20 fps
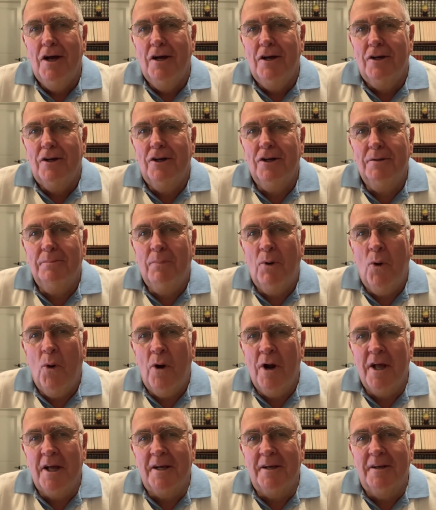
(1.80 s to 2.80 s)
Good
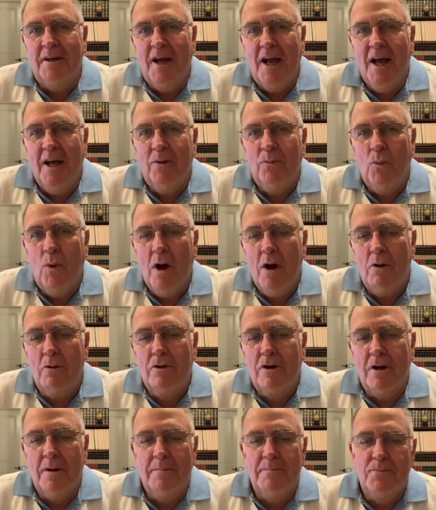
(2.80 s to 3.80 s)
morning and
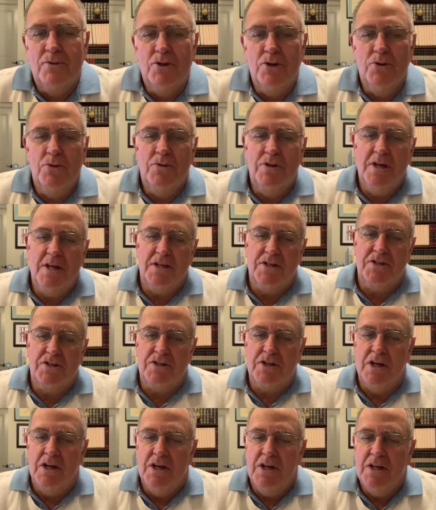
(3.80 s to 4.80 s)
welcome to this
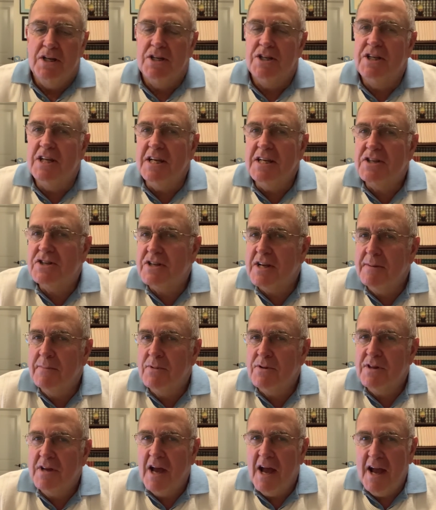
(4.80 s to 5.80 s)
December
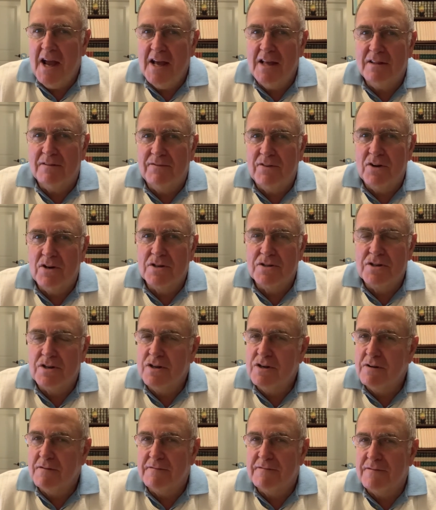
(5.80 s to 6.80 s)
the 8th version
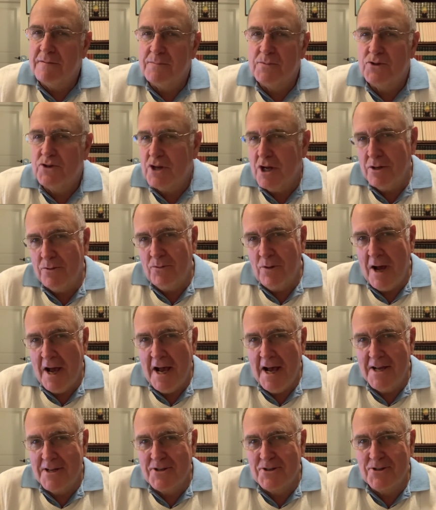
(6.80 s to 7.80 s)
of From
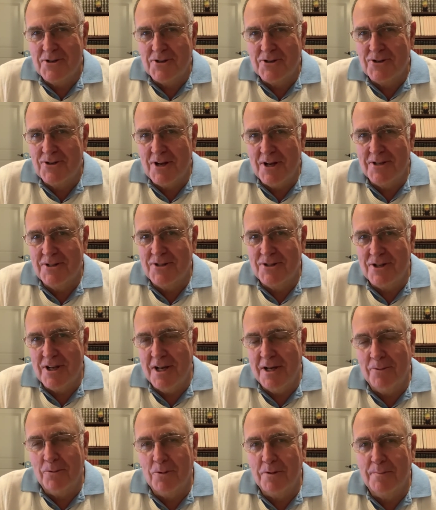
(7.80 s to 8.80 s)
Sunrise to
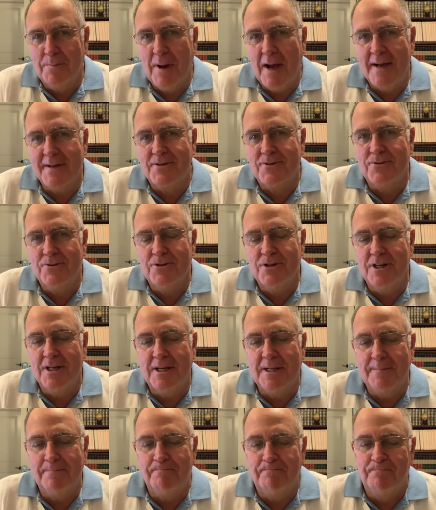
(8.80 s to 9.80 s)
Sunset with Pastor
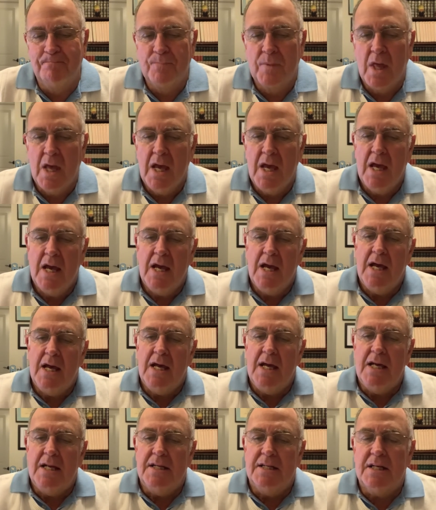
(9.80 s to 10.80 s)
Gene.
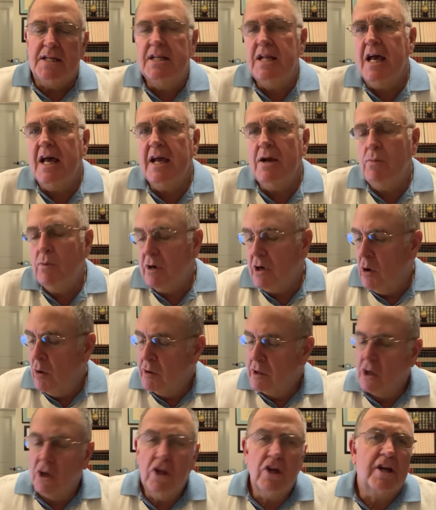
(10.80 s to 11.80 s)
Today we're going
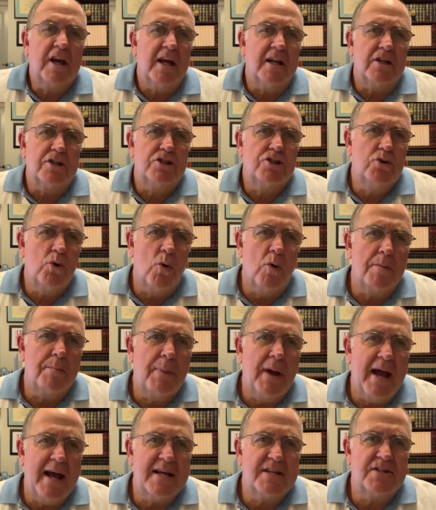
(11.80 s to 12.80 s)
to look at a short
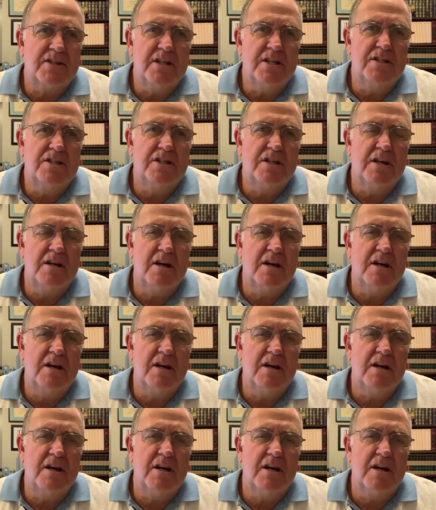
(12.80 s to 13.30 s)
passage